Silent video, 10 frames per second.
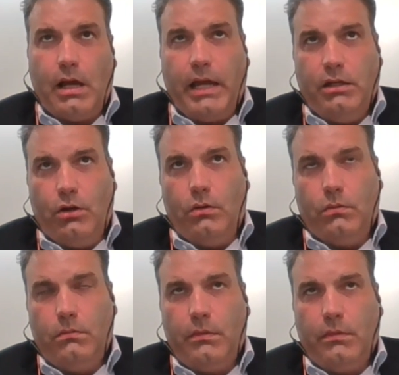I
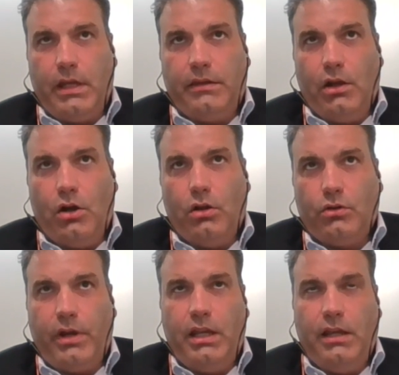know that they all
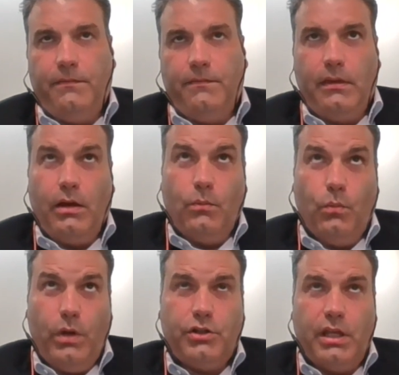crave and
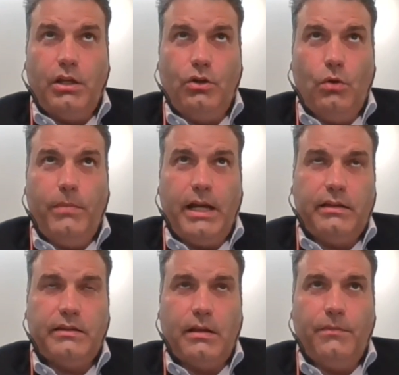wish they could go
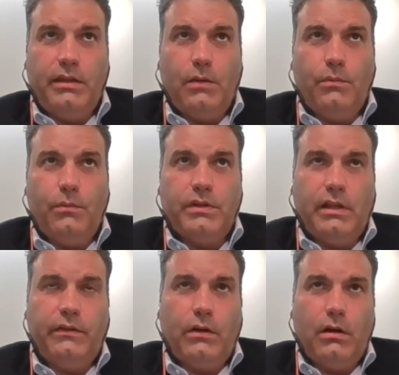back to something that was
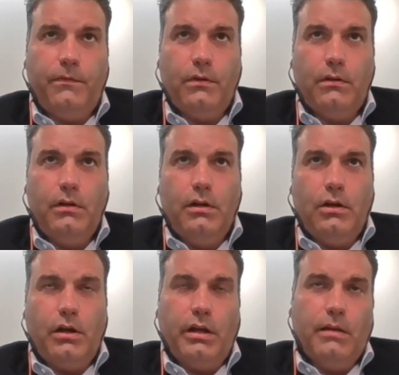less harmful
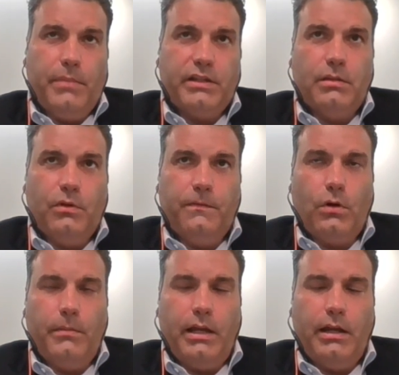on a combustible
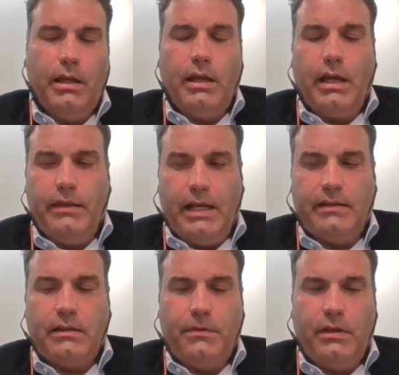format, and
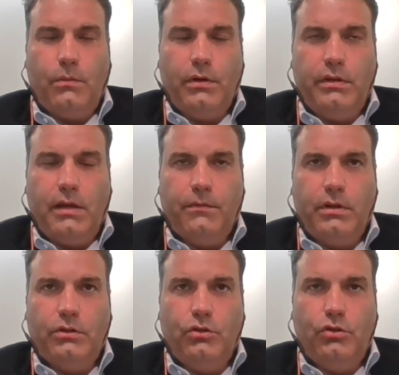that's something that we're
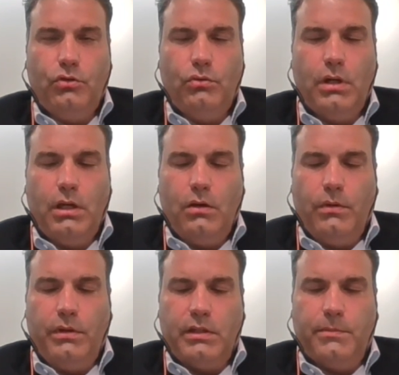endeavoring to do
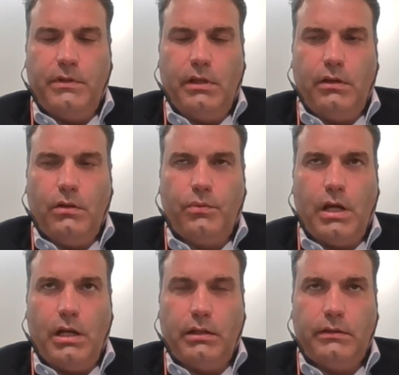with this particular
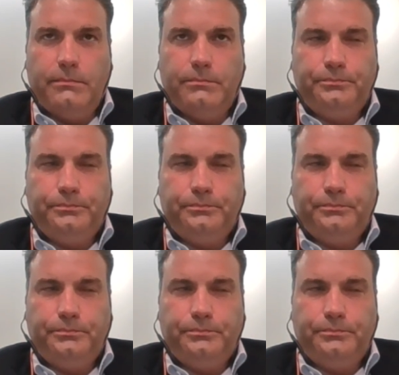product.